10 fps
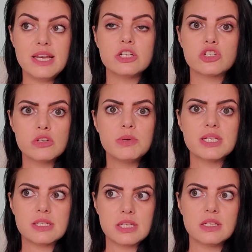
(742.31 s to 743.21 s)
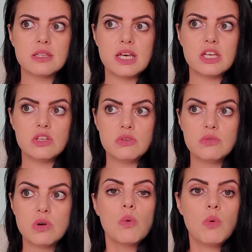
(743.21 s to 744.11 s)
and it should be a skill that
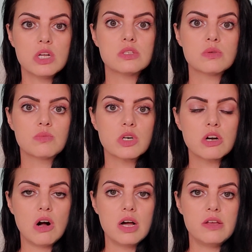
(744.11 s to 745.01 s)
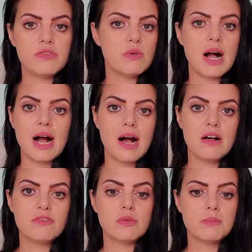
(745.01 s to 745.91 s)
you want to work on if you
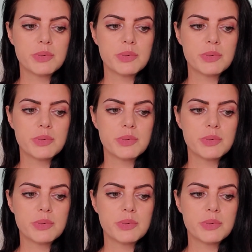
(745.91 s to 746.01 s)
have